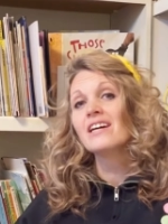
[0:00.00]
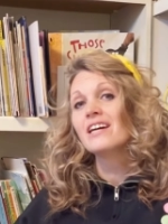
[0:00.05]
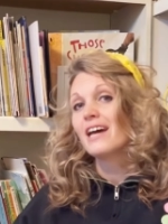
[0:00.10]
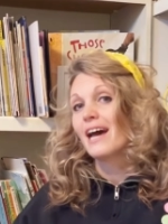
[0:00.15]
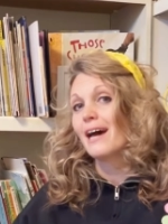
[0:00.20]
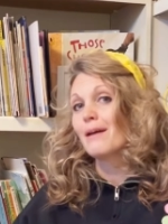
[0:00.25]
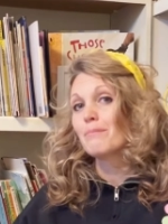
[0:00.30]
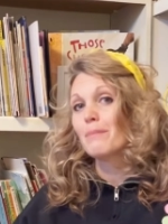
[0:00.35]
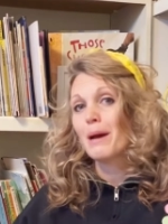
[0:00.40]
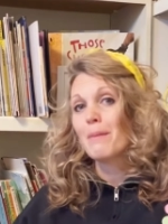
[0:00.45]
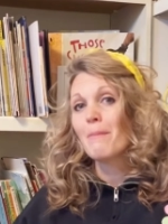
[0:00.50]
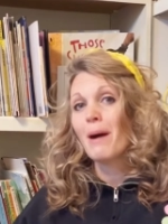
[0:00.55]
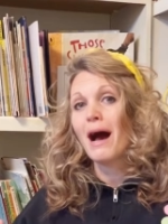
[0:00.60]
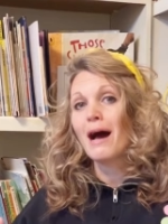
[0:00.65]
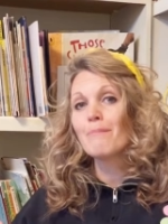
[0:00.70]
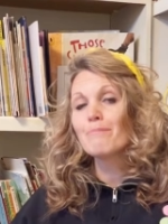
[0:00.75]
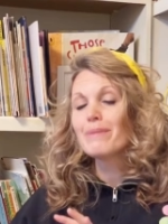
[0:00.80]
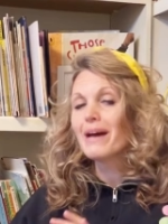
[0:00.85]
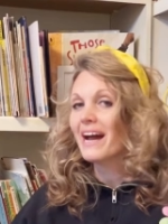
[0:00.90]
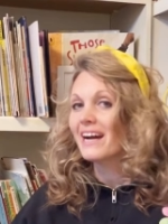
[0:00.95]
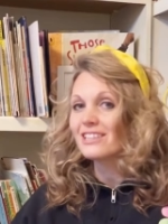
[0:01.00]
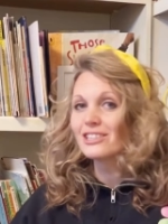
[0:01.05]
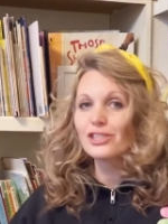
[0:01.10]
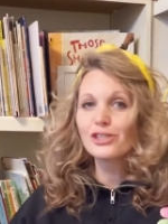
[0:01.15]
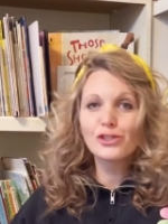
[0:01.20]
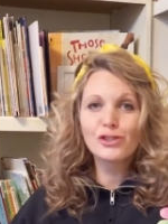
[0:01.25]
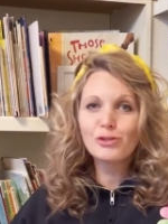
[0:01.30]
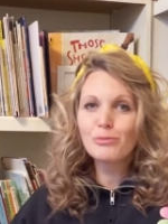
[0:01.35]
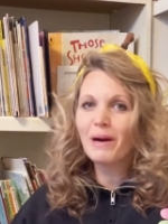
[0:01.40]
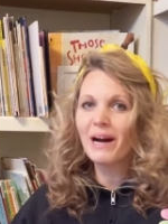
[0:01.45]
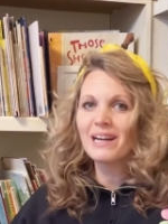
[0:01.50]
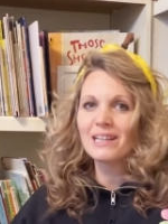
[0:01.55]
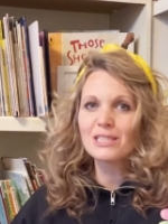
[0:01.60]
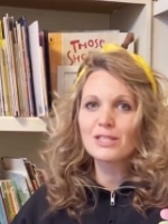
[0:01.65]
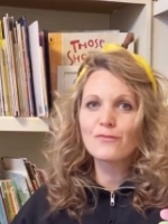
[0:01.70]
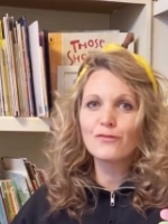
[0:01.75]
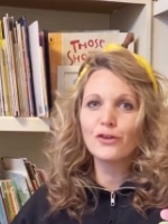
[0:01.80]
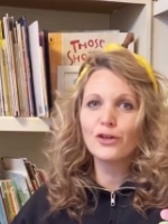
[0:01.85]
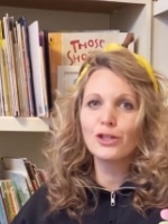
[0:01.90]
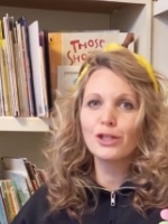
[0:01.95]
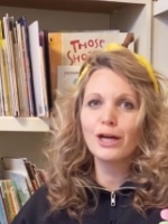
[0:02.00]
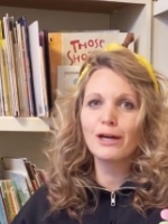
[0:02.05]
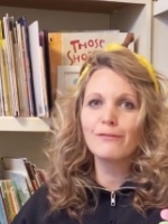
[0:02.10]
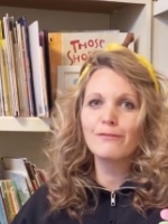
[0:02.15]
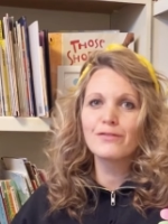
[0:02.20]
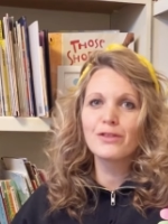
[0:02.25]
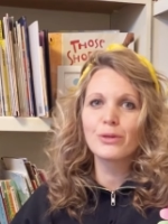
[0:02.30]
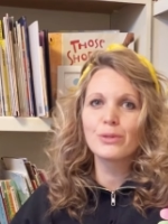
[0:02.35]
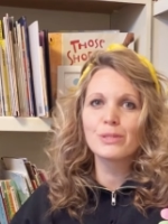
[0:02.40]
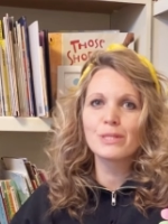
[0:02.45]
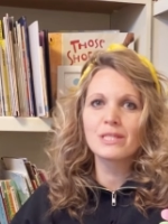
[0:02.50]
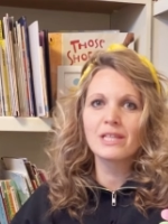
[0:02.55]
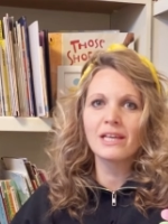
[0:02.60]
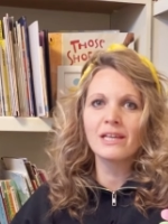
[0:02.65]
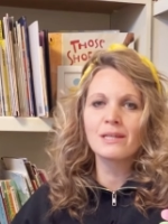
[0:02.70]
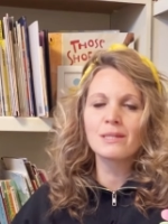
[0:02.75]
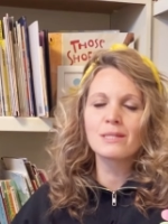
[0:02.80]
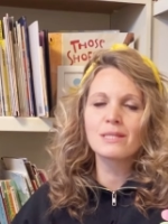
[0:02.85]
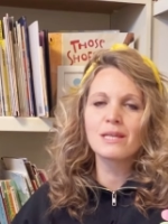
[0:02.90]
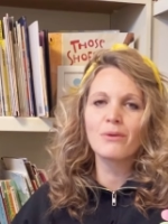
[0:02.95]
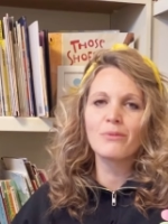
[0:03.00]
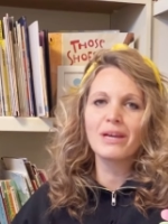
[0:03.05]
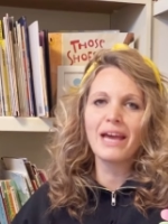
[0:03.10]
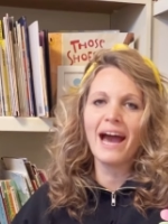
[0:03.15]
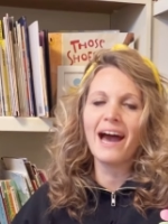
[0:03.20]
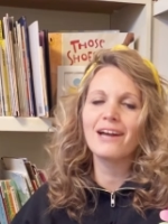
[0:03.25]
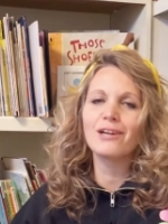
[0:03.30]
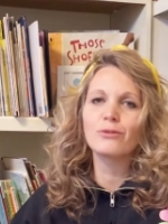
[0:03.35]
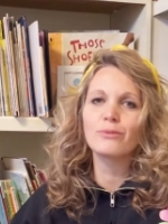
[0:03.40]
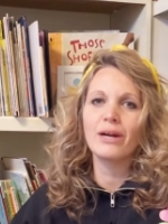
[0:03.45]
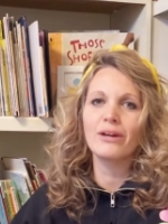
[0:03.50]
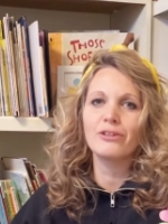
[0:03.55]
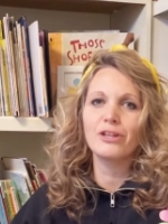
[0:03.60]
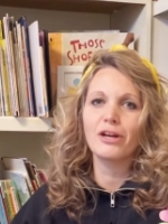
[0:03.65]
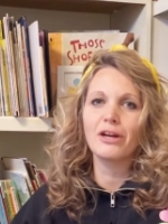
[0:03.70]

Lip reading: and my mom packed a shoebox full of those things that we had around our